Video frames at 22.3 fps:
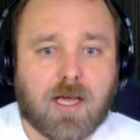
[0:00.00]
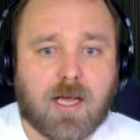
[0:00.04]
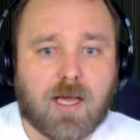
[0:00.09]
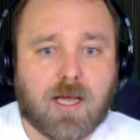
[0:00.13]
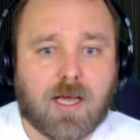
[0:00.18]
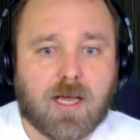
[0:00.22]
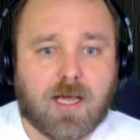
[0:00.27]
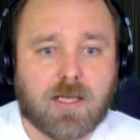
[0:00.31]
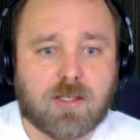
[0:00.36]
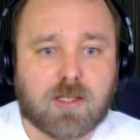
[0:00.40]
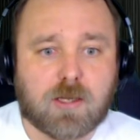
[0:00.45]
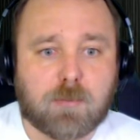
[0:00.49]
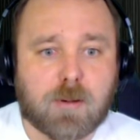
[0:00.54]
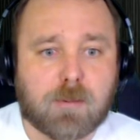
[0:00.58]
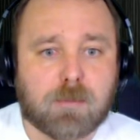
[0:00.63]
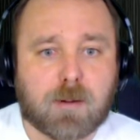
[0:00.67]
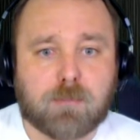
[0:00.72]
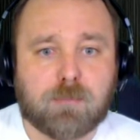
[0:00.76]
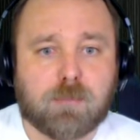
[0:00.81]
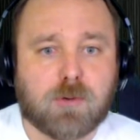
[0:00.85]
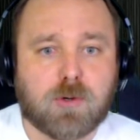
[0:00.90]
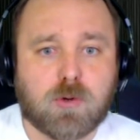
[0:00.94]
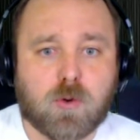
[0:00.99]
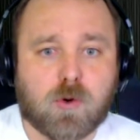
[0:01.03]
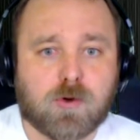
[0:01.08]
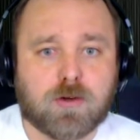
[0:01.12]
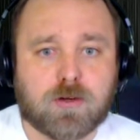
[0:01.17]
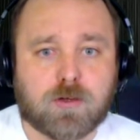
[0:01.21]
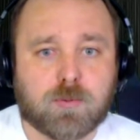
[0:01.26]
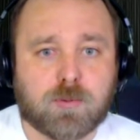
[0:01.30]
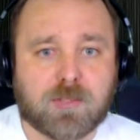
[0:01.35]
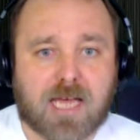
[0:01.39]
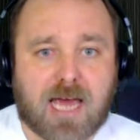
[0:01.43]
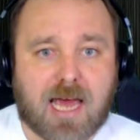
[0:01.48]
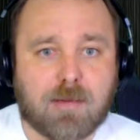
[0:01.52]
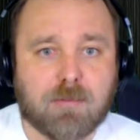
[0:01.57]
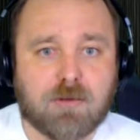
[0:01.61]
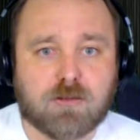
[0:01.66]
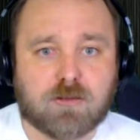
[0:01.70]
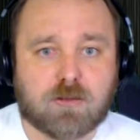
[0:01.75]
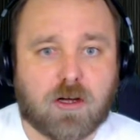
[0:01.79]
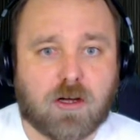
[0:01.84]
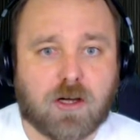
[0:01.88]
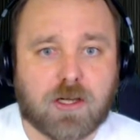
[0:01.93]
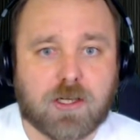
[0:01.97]
I remember I pre-ordered with
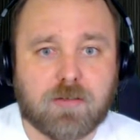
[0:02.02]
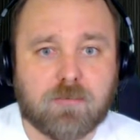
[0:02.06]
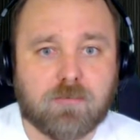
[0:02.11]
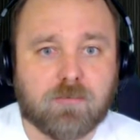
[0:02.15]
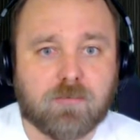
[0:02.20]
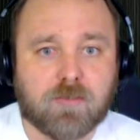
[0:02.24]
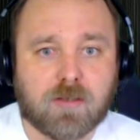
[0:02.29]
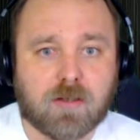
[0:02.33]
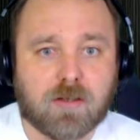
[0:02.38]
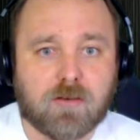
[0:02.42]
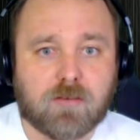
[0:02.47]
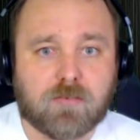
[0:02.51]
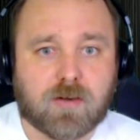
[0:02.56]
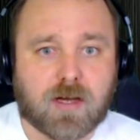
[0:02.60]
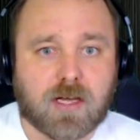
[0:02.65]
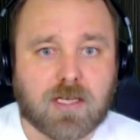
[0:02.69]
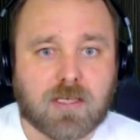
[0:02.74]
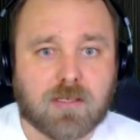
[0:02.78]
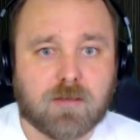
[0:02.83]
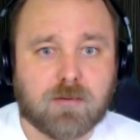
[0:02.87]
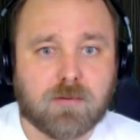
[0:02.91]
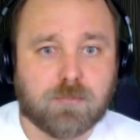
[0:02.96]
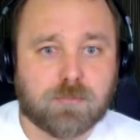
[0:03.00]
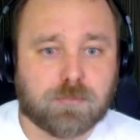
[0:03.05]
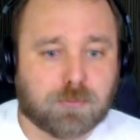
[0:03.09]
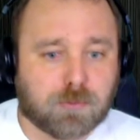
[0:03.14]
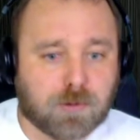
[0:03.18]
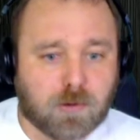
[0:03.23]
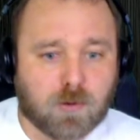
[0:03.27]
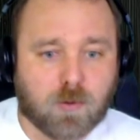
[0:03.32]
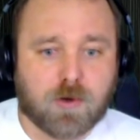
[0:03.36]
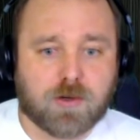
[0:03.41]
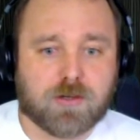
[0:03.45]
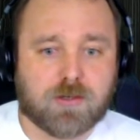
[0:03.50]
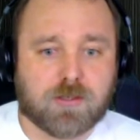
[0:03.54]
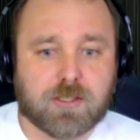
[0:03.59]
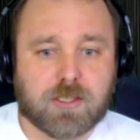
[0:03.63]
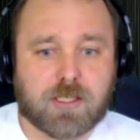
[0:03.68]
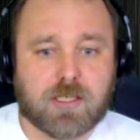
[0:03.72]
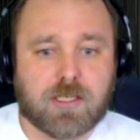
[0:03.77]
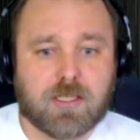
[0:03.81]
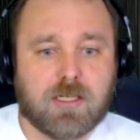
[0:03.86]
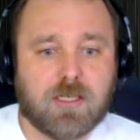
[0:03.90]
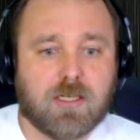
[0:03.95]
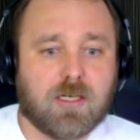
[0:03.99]
Amazon, right? Pre-ordered
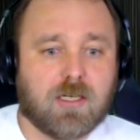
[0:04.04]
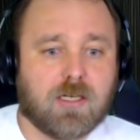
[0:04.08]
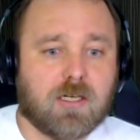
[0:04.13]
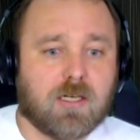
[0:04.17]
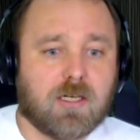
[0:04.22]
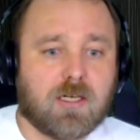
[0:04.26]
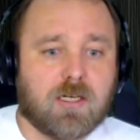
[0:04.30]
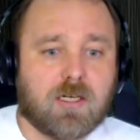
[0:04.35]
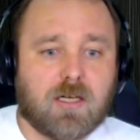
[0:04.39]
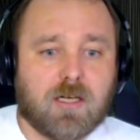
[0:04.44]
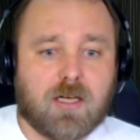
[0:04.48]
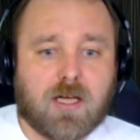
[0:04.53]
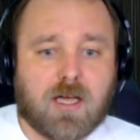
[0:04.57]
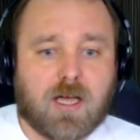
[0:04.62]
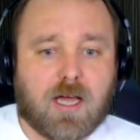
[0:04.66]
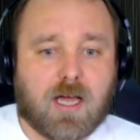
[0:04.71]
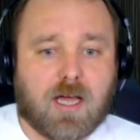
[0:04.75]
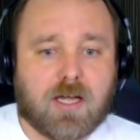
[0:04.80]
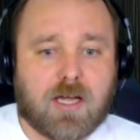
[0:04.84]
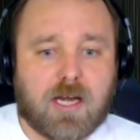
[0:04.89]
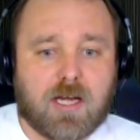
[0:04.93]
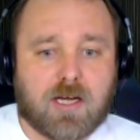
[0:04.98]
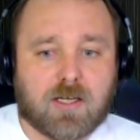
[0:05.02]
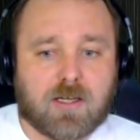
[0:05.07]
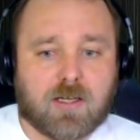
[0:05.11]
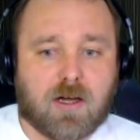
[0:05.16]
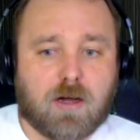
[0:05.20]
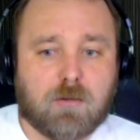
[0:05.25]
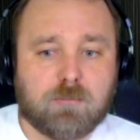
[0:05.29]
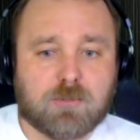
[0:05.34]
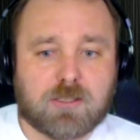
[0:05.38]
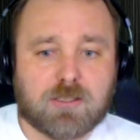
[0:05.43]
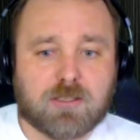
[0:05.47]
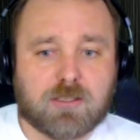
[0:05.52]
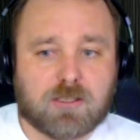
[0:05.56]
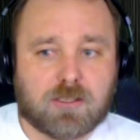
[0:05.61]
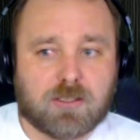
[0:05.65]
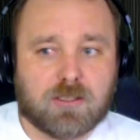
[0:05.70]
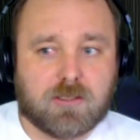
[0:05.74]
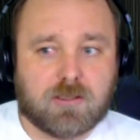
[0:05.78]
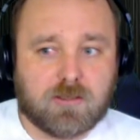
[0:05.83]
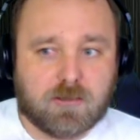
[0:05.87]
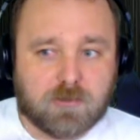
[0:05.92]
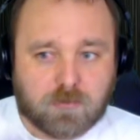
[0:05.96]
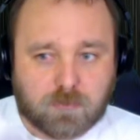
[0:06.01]
it, and then it comes
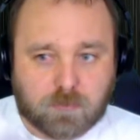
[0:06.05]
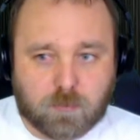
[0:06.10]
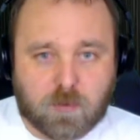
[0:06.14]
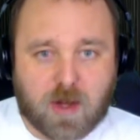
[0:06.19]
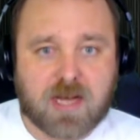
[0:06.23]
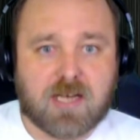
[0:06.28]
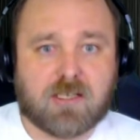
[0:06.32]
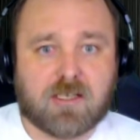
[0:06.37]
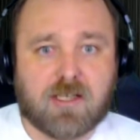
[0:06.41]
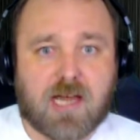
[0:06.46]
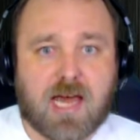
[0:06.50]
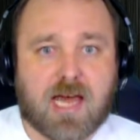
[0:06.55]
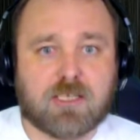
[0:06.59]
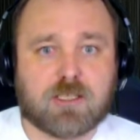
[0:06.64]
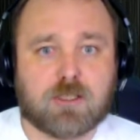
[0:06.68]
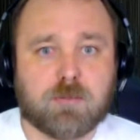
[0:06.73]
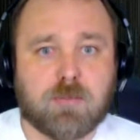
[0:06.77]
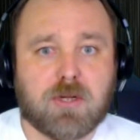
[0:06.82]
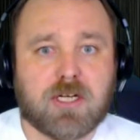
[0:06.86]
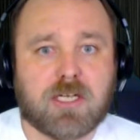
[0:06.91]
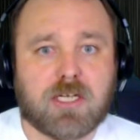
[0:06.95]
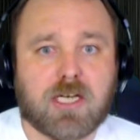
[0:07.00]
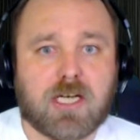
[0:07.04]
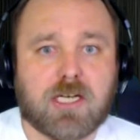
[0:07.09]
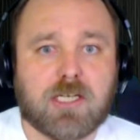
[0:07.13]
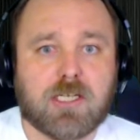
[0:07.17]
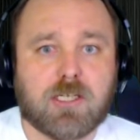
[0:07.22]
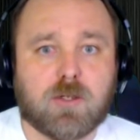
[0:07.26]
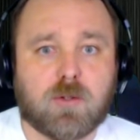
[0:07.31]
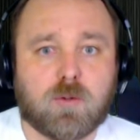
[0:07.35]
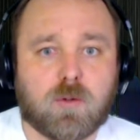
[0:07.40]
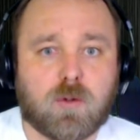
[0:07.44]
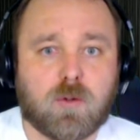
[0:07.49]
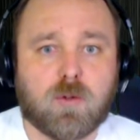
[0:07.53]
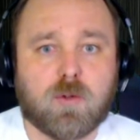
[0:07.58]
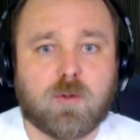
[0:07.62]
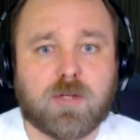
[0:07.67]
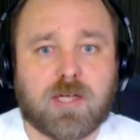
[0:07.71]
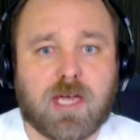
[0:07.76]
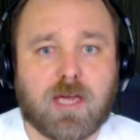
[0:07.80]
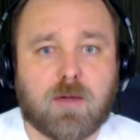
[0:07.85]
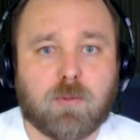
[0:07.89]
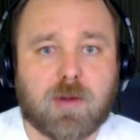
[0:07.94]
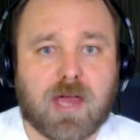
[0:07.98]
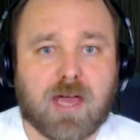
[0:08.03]
until right at the last minute, and they go, oh,
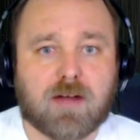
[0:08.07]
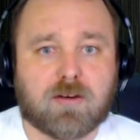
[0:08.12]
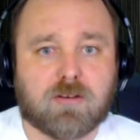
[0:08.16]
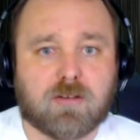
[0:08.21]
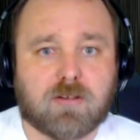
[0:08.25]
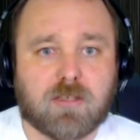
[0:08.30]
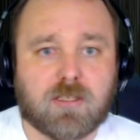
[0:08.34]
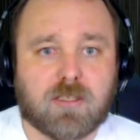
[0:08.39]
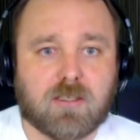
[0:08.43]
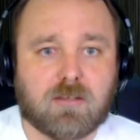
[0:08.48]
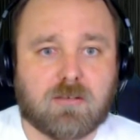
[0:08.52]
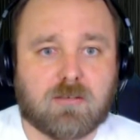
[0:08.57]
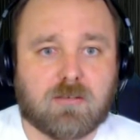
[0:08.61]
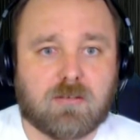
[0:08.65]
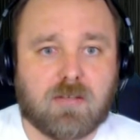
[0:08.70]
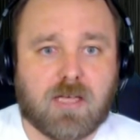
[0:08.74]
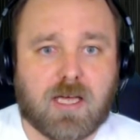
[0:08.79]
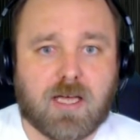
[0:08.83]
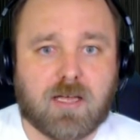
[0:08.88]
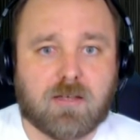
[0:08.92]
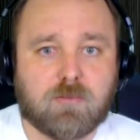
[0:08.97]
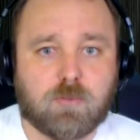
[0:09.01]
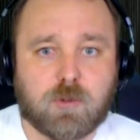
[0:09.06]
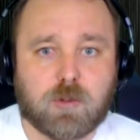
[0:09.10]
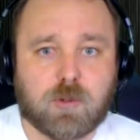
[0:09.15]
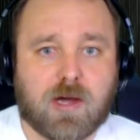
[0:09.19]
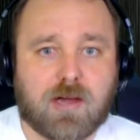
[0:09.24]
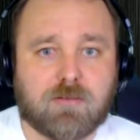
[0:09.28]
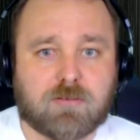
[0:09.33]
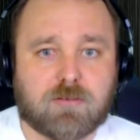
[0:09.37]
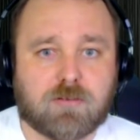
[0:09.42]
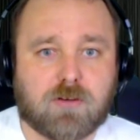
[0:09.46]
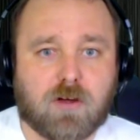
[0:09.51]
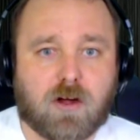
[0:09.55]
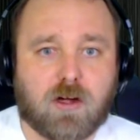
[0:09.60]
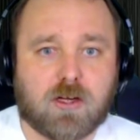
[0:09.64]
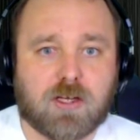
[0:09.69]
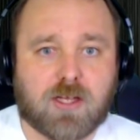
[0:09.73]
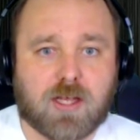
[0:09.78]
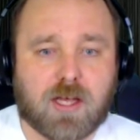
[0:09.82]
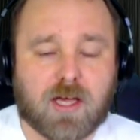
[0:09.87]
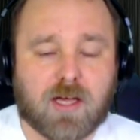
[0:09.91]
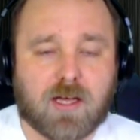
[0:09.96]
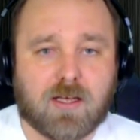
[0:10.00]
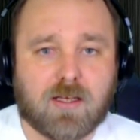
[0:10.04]
yeah, we don't have stock of
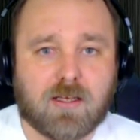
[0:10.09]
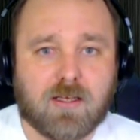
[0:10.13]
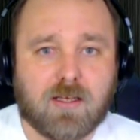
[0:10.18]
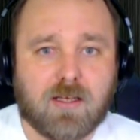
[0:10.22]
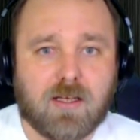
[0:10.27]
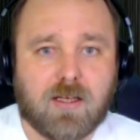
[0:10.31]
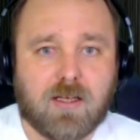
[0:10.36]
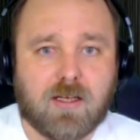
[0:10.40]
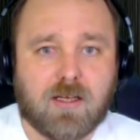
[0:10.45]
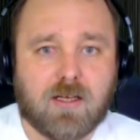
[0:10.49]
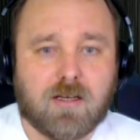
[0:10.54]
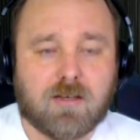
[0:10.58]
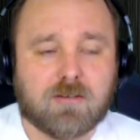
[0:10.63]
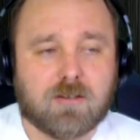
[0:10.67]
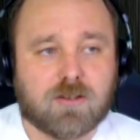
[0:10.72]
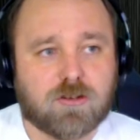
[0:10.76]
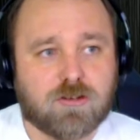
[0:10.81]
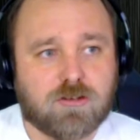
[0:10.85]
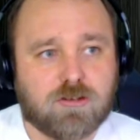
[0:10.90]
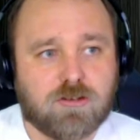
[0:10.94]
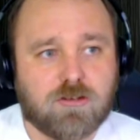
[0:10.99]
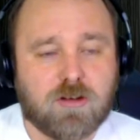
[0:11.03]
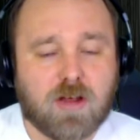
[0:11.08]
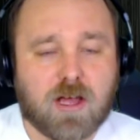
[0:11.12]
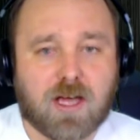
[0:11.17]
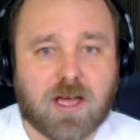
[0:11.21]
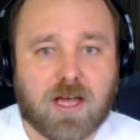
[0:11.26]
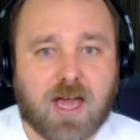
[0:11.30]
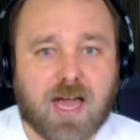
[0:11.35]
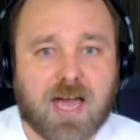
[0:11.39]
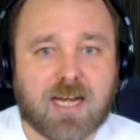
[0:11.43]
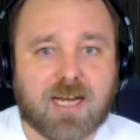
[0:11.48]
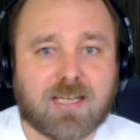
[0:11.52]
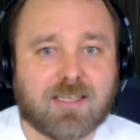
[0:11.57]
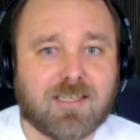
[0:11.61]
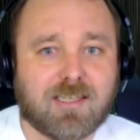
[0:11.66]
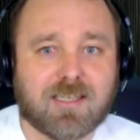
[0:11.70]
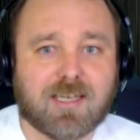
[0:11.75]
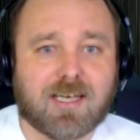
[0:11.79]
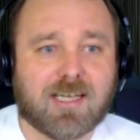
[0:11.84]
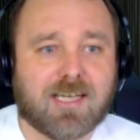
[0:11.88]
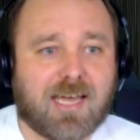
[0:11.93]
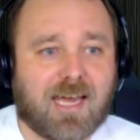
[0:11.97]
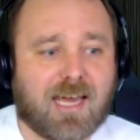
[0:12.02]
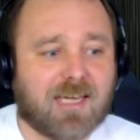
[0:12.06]
that. I was like, shit. And I did it
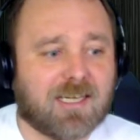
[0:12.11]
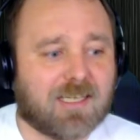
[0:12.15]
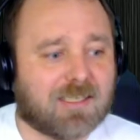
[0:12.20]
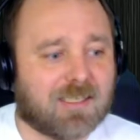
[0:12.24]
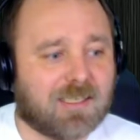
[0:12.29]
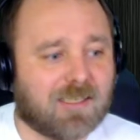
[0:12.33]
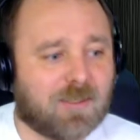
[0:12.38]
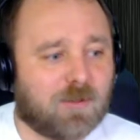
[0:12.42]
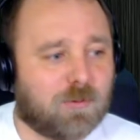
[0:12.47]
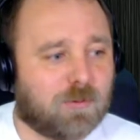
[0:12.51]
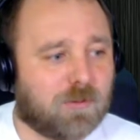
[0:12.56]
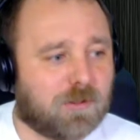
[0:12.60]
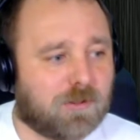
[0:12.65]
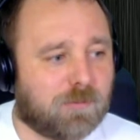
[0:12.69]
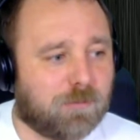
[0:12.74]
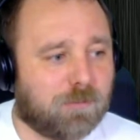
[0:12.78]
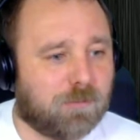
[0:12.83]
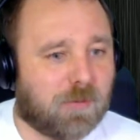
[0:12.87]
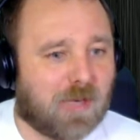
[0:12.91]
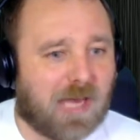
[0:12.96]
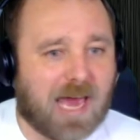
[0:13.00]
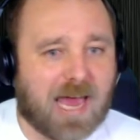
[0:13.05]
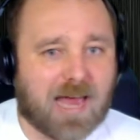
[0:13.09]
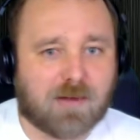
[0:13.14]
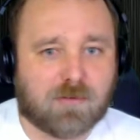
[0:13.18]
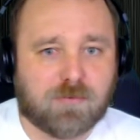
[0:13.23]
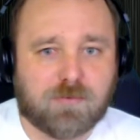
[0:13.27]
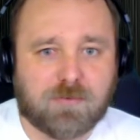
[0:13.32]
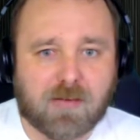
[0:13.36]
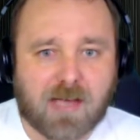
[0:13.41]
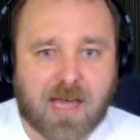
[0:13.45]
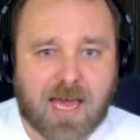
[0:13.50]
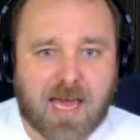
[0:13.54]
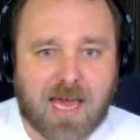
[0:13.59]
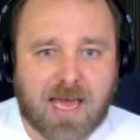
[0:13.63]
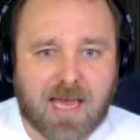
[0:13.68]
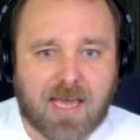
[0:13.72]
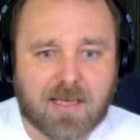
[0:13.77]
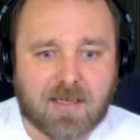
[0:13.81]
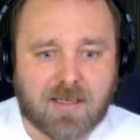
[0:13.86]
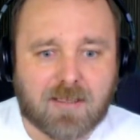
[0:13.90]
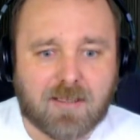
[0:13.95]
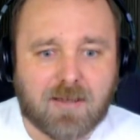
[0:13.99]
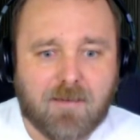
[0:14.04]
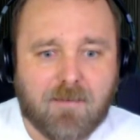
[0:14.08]
again, I think, with Black
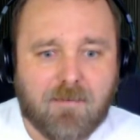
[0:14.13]
Flag.